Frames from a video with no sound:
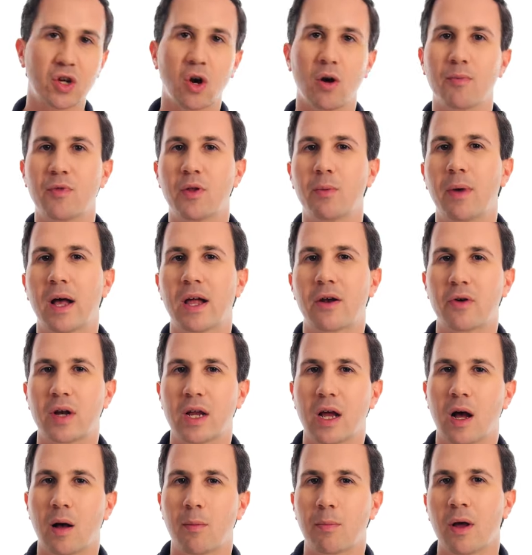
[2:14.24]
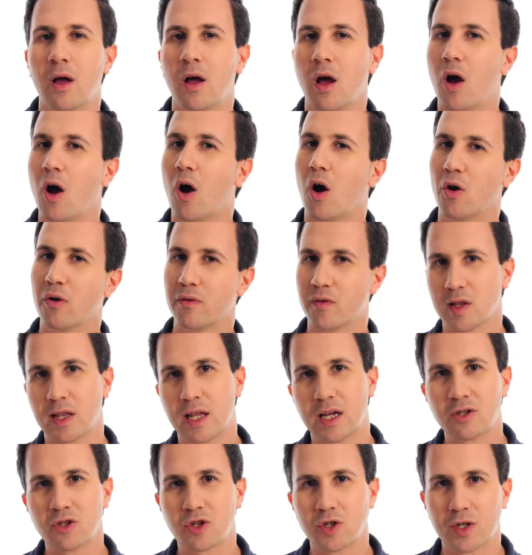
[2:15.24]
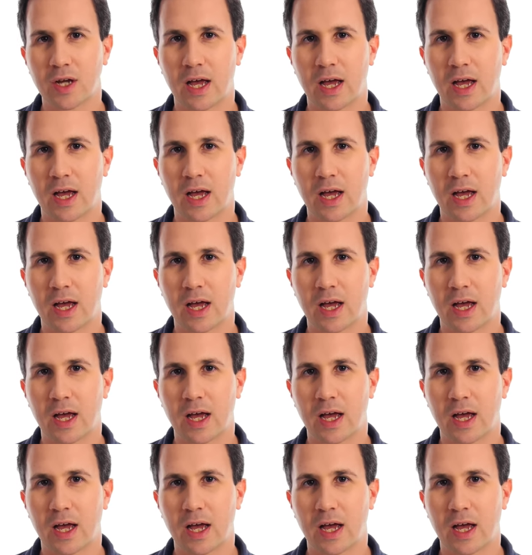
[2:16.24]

topped the battery up over lunch